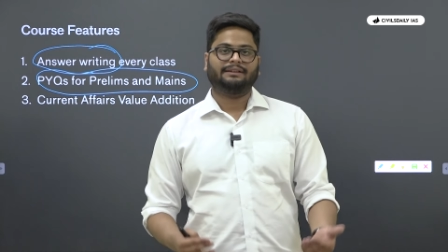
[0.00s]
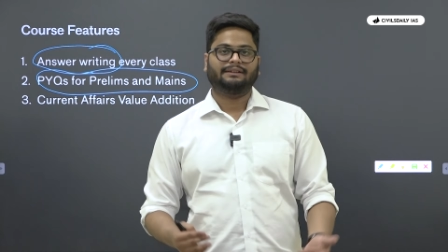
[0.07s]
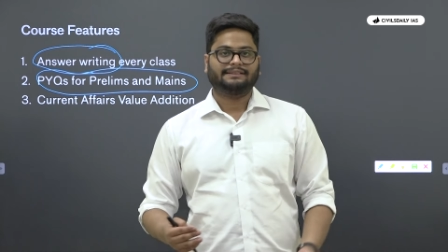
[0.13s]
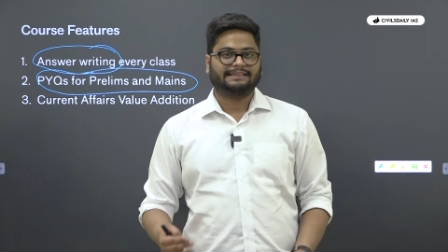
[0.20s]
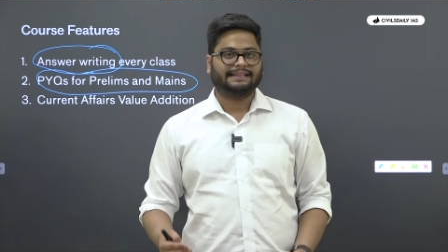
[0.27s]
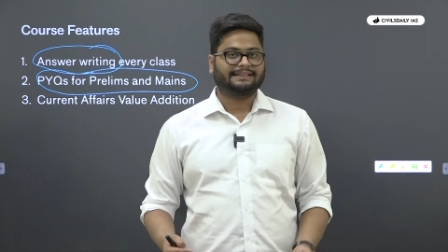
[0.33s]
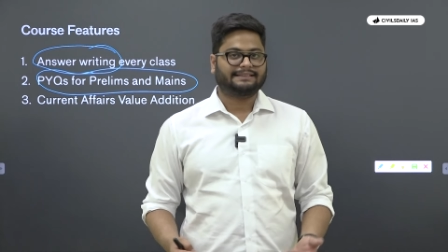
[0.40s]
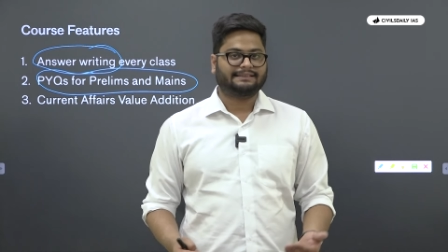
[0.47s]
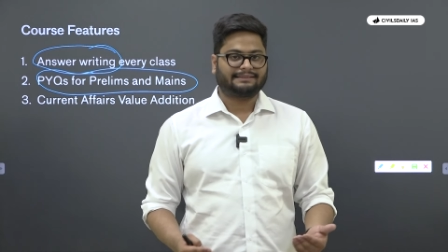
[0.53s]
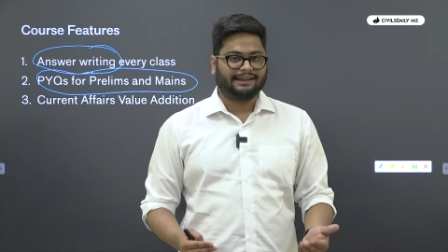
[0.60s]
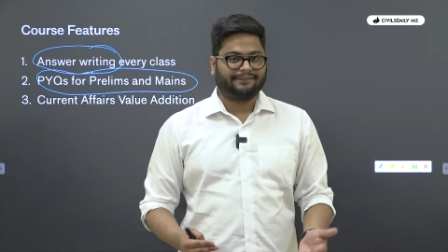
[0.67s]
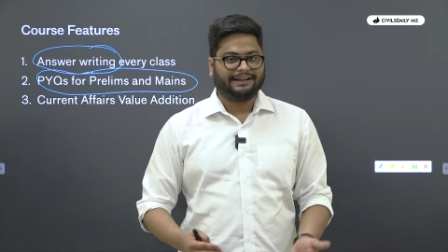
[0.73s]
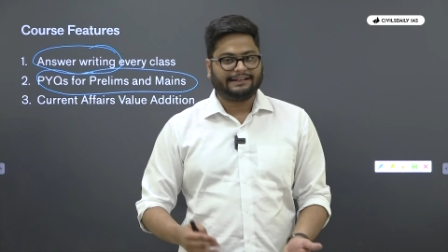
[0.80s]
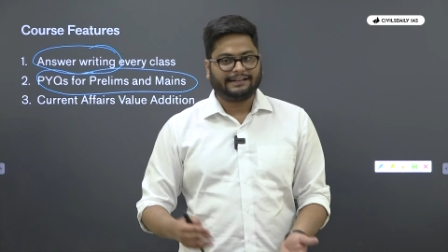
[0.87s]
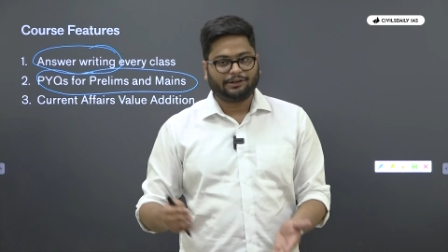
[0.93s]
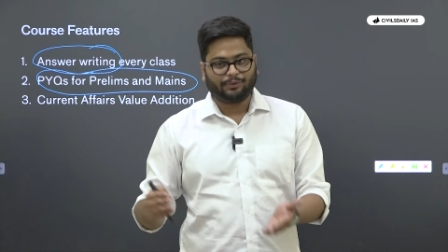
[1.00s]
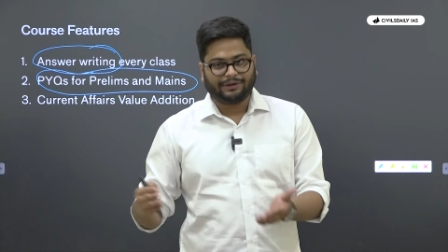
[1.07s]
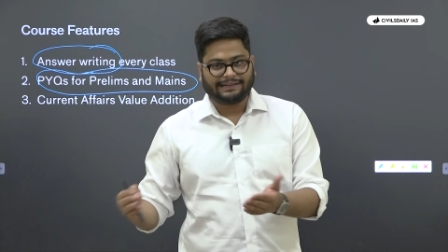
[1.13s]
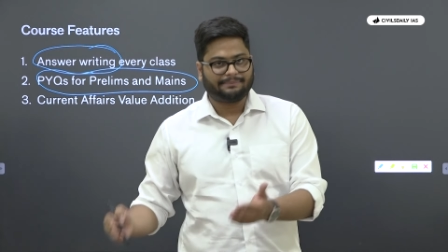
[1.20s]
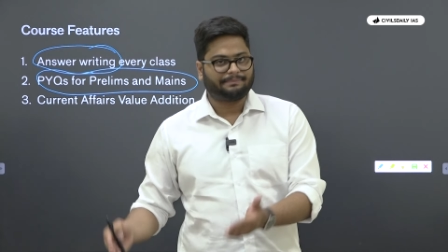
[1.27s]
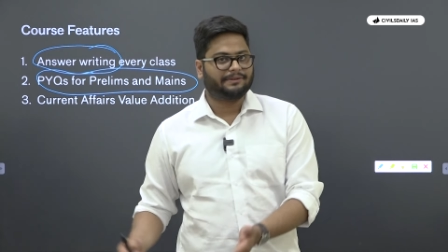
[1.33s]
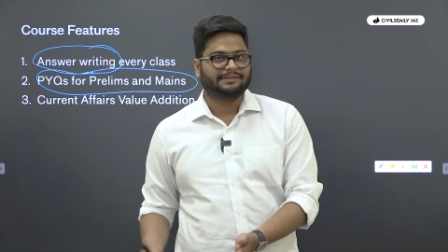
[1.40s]
seventy to
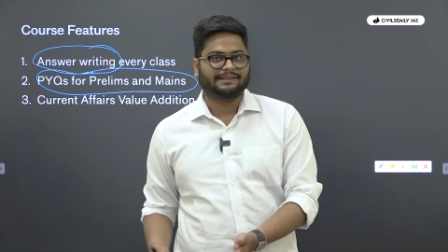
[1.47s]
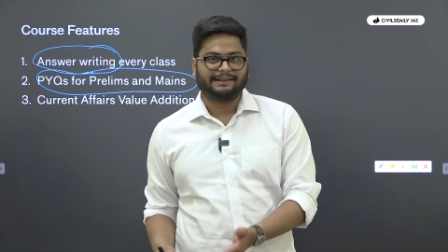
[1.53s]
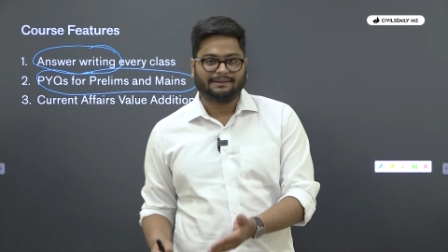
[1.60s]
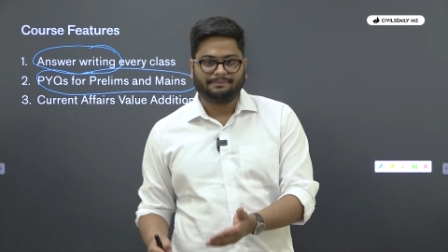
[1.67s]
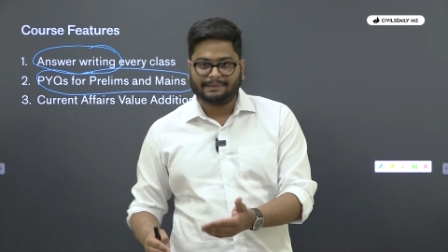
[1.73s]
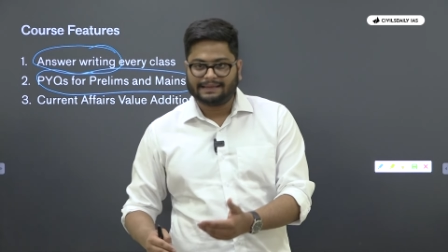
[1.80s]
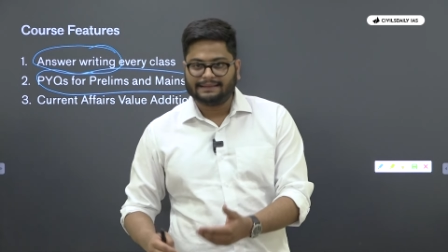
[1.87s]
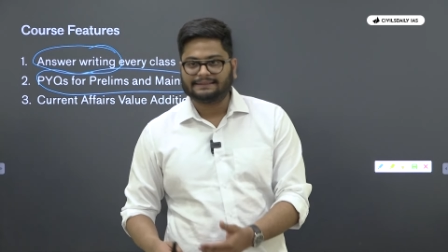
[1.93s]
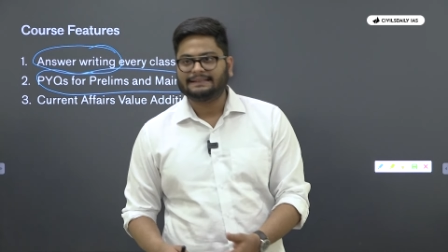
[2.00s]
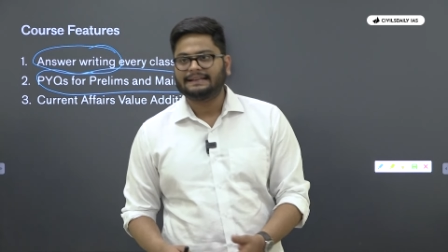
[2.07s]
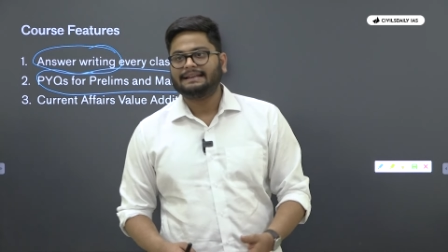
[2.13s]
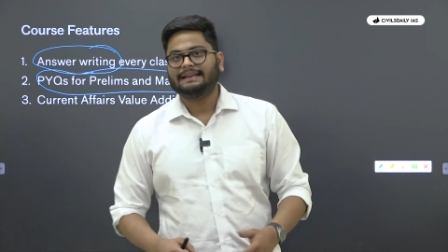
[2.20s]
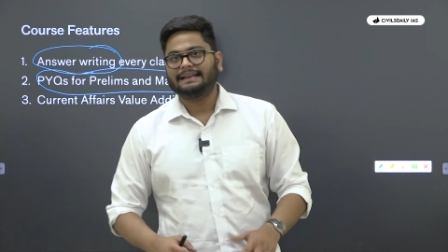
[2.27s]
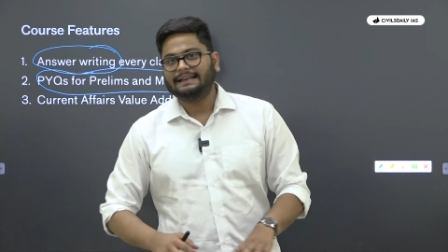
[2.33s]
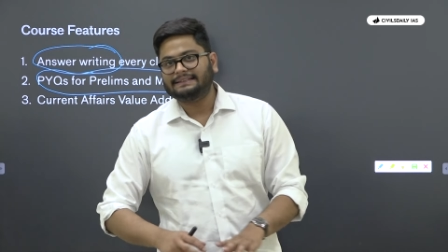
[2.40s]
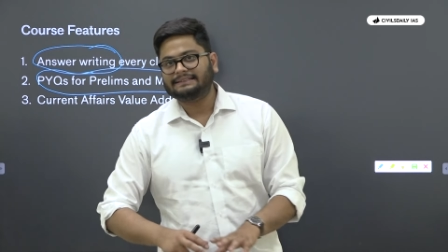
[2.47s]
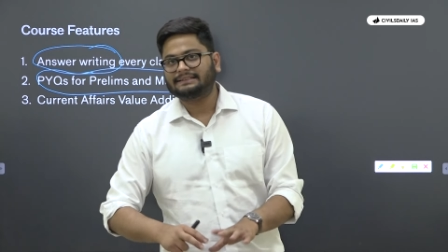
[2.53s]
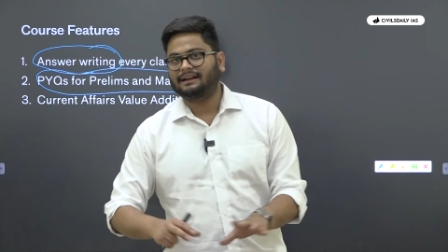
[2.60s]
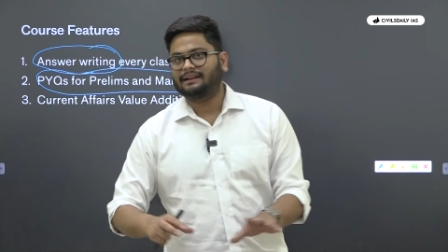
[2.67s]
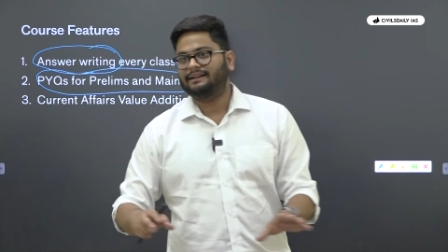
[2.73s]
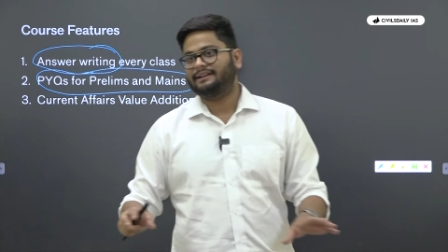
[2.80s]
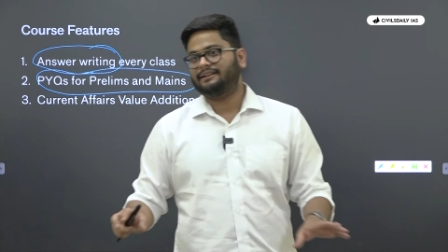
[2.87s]
eighty percent in mains is
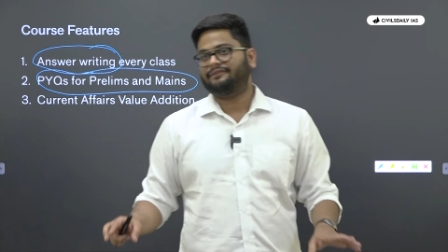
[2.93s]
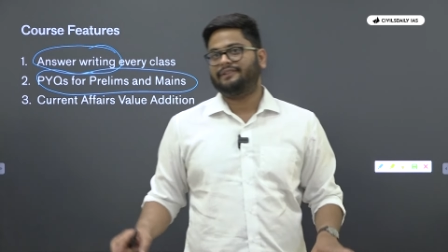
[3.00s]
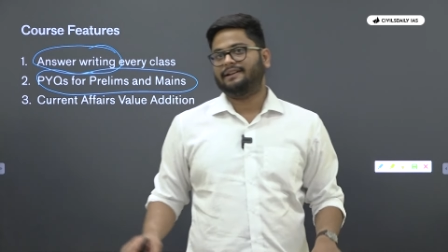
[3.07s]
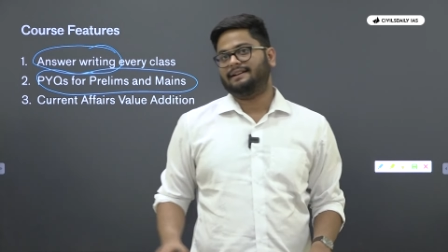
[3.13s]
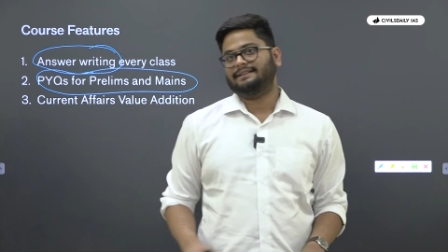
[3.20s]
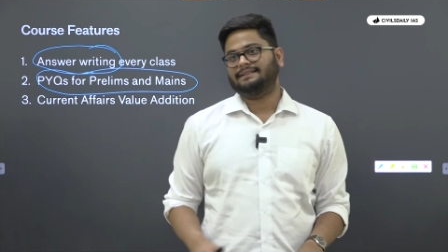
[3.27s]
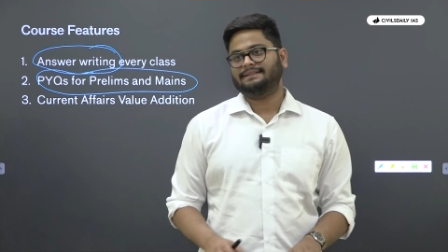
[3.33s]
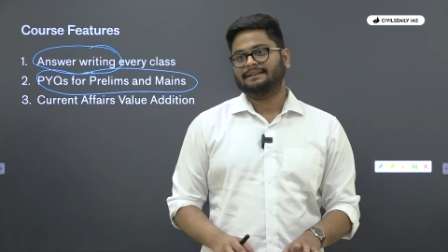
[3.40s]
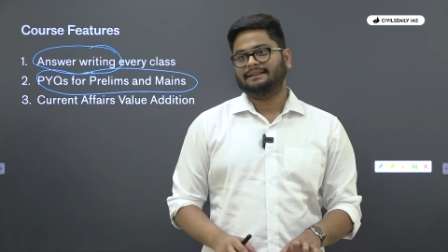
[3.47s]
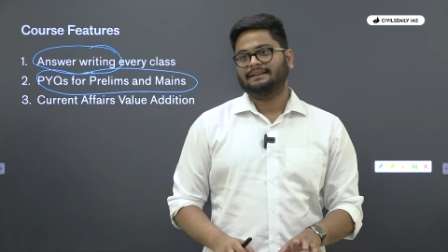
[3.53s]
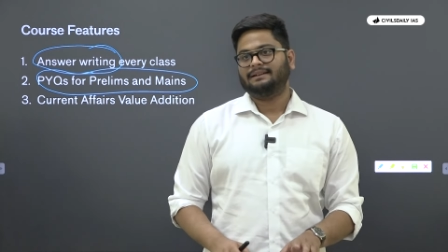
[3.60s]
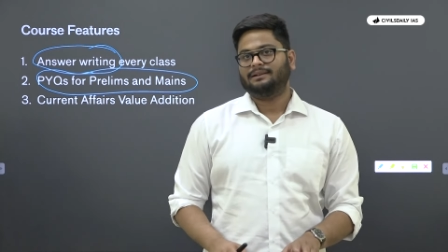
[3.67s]
current affairs.